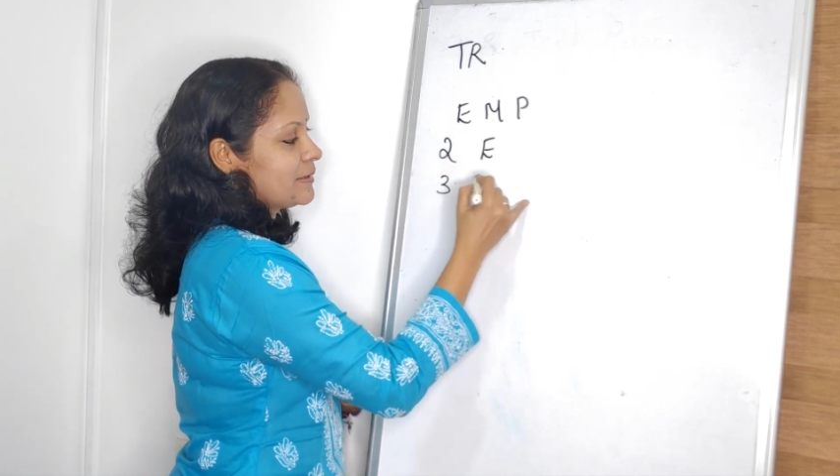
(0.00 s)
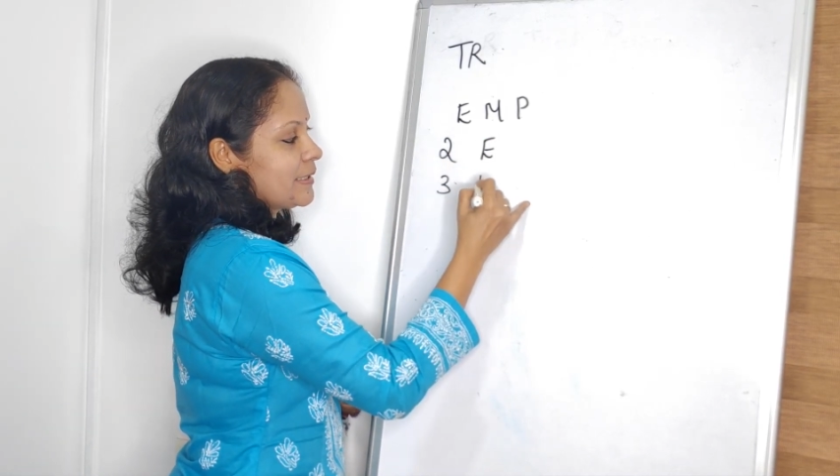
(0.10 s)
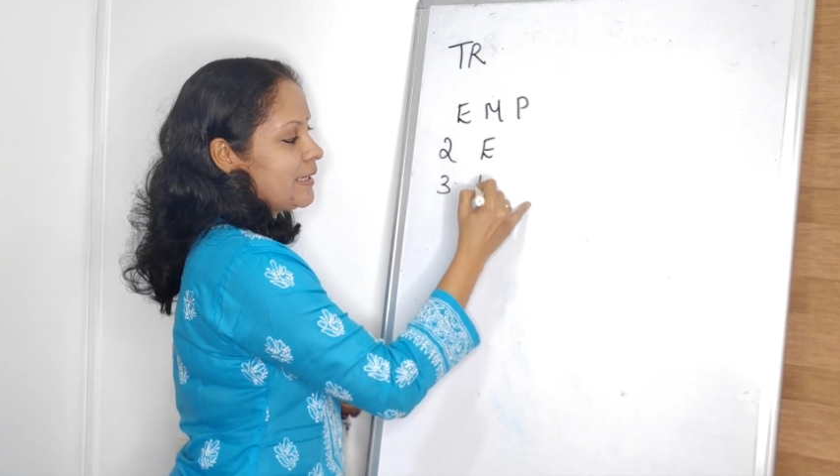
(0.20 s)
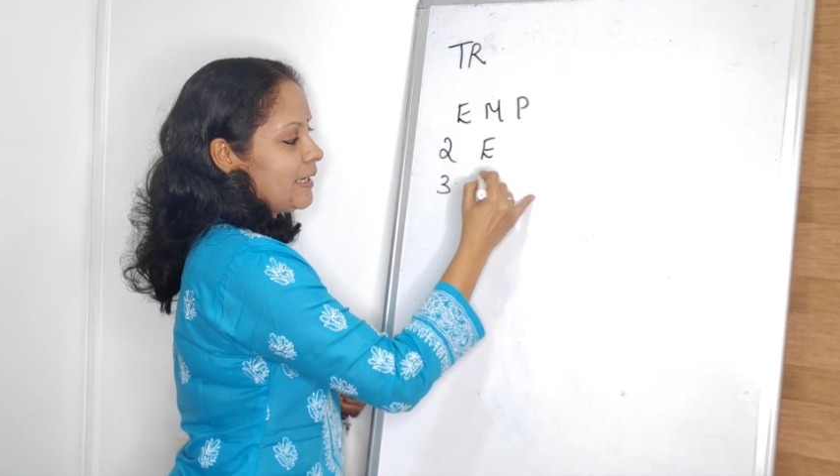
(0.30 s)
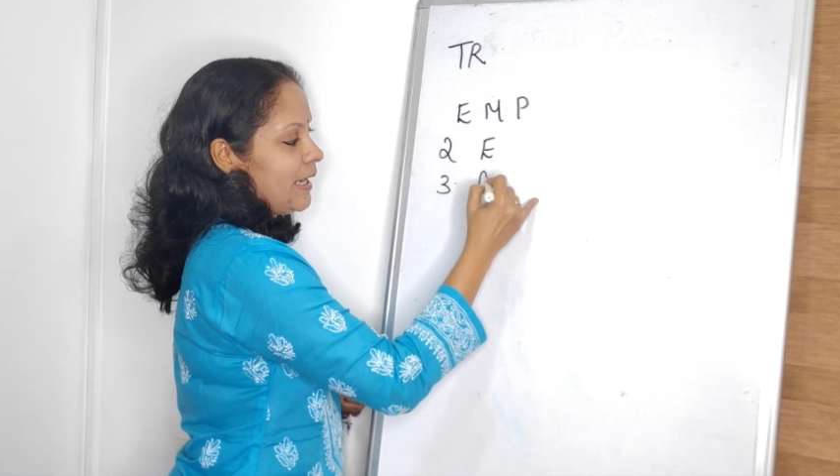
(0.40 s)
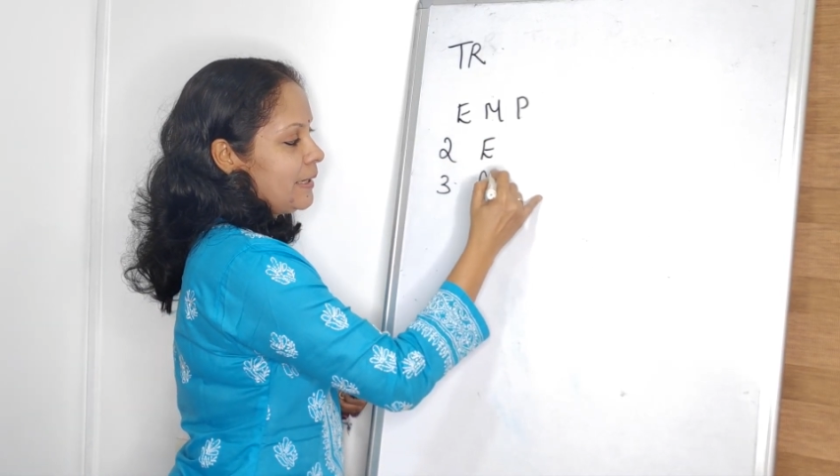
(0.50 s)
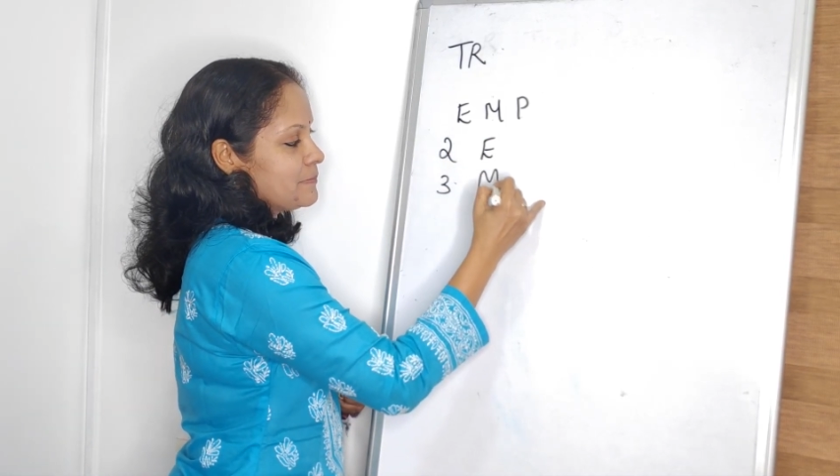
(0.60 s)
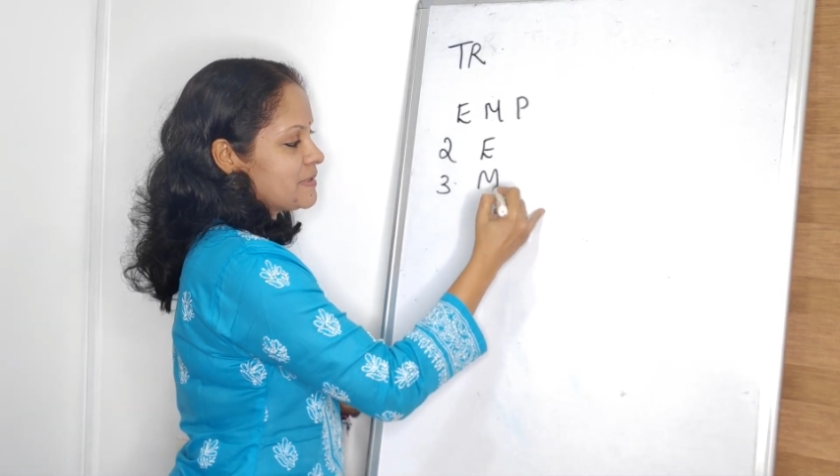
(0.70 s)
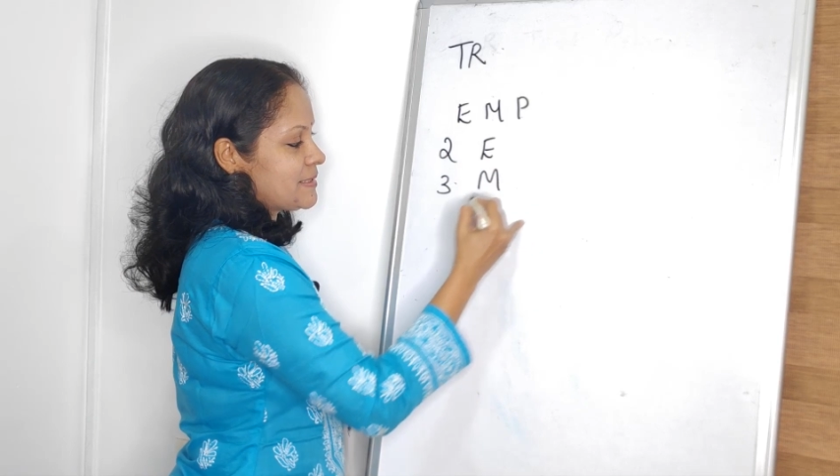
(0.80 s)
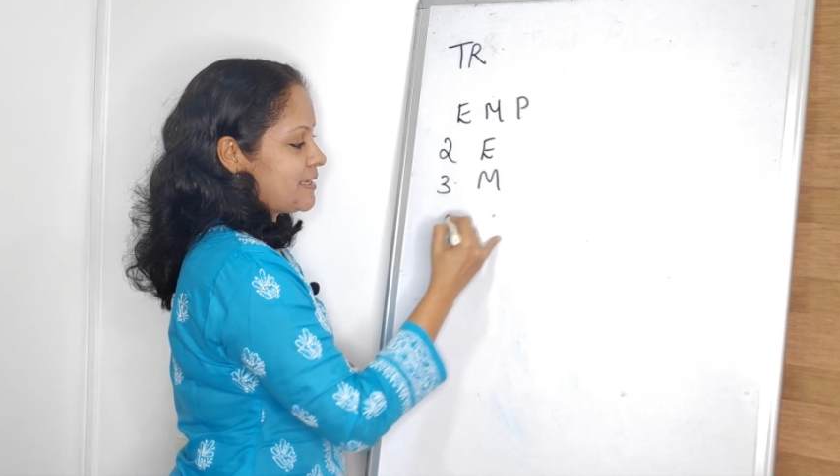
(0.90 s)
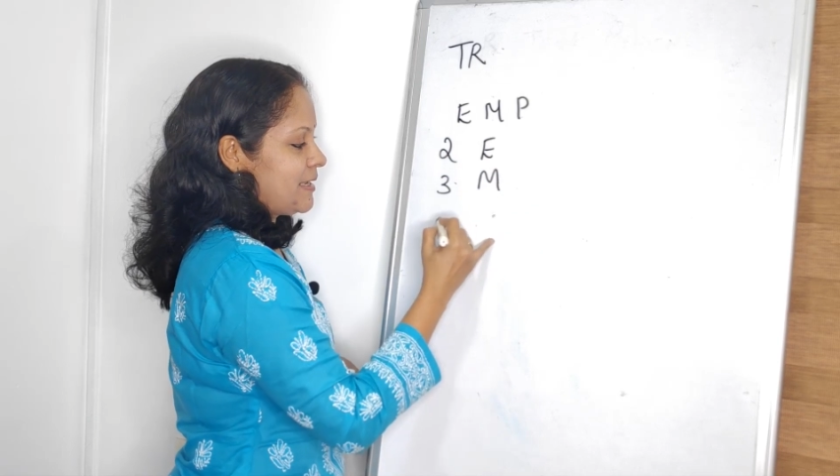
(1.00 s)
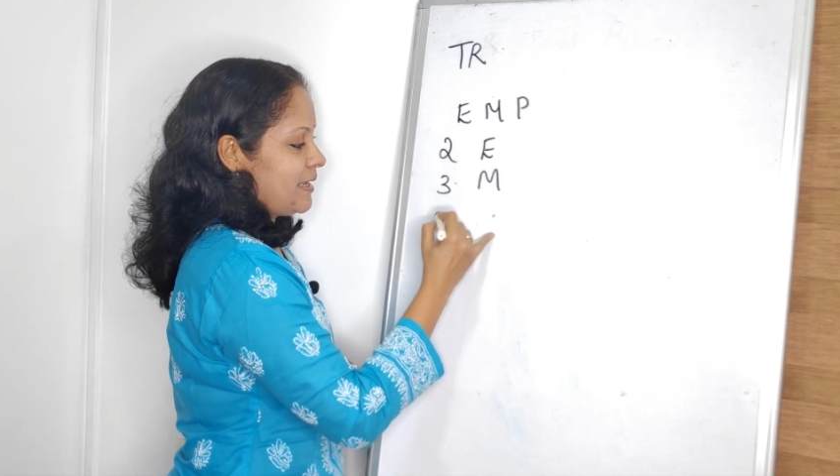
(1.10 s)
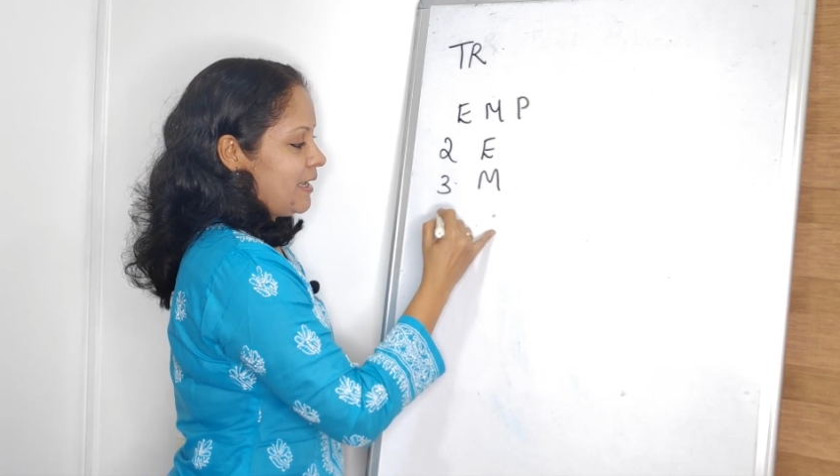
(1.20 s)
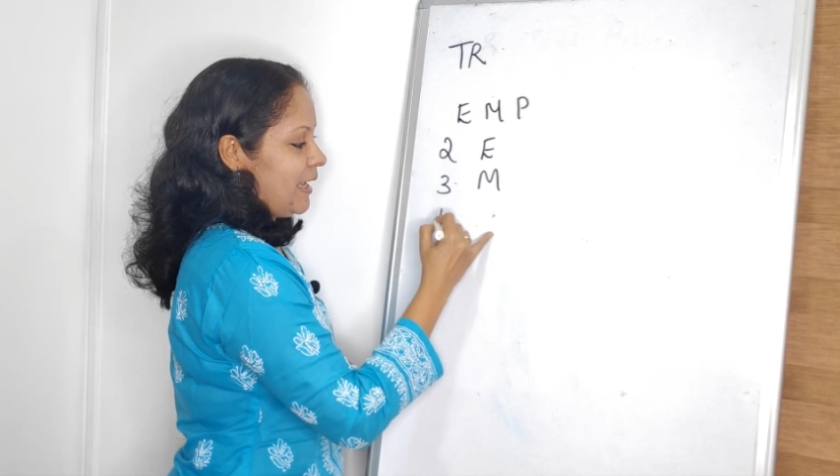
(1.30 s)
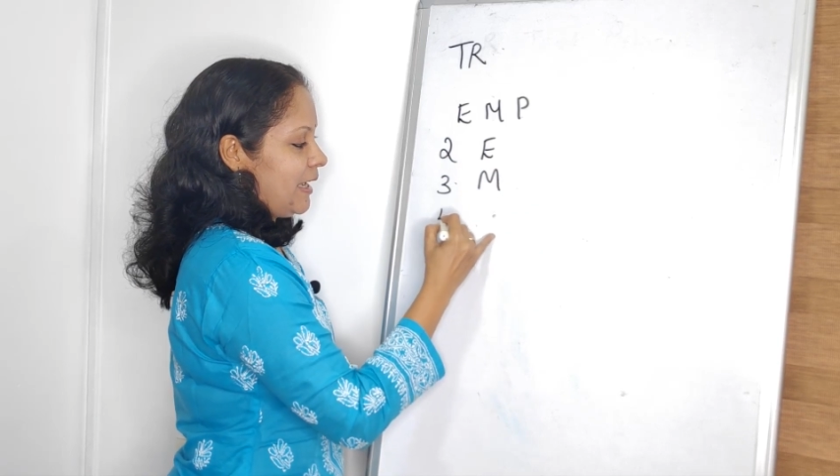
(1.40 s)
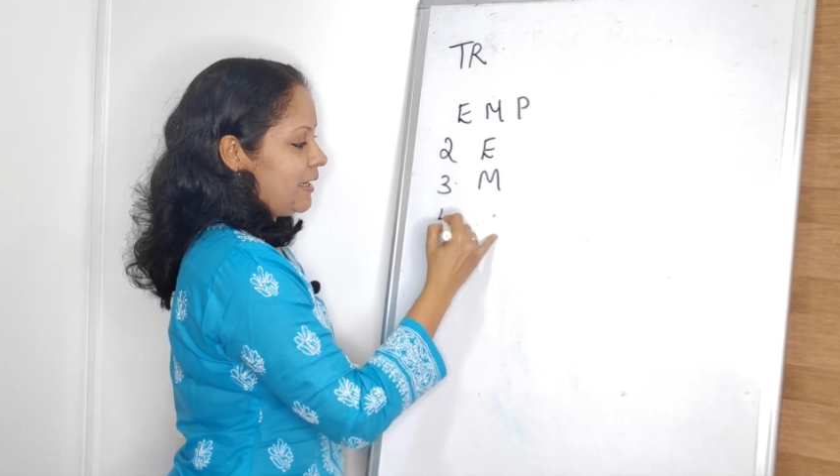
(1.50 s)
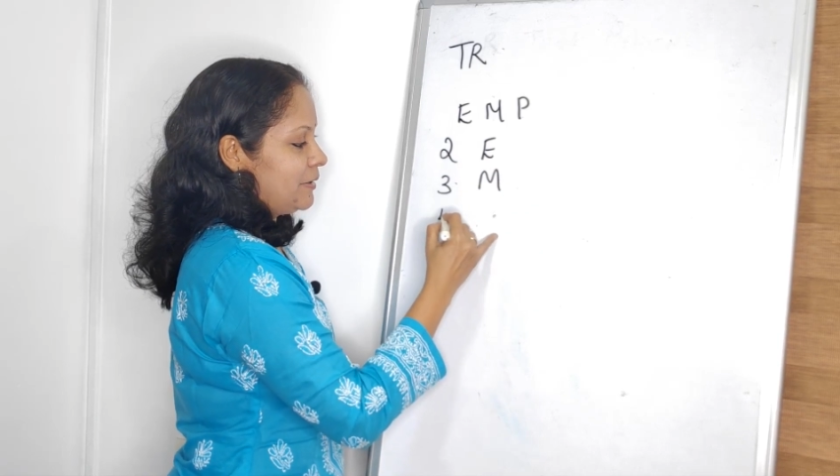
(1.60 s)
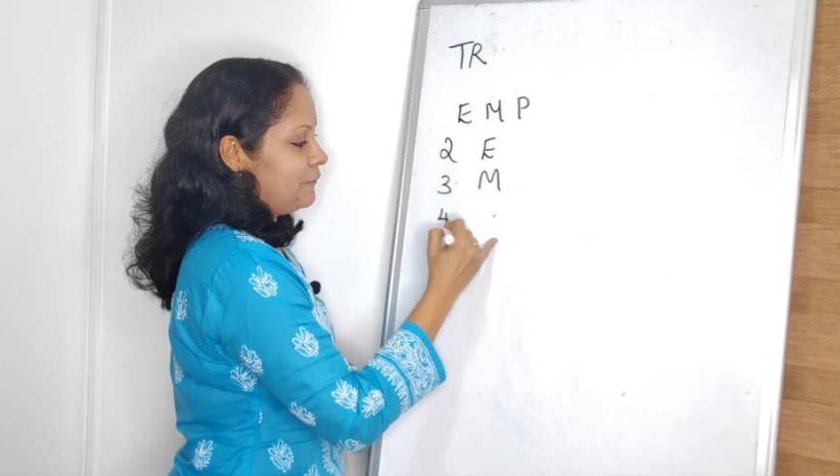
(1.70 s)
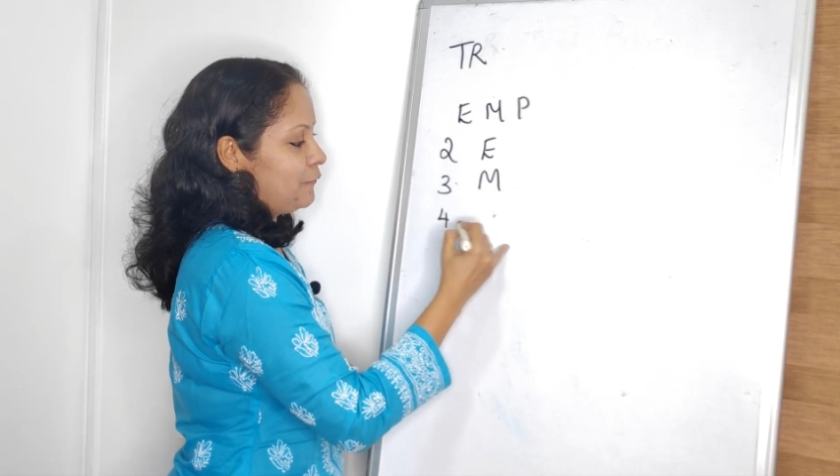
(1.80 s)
3 M's and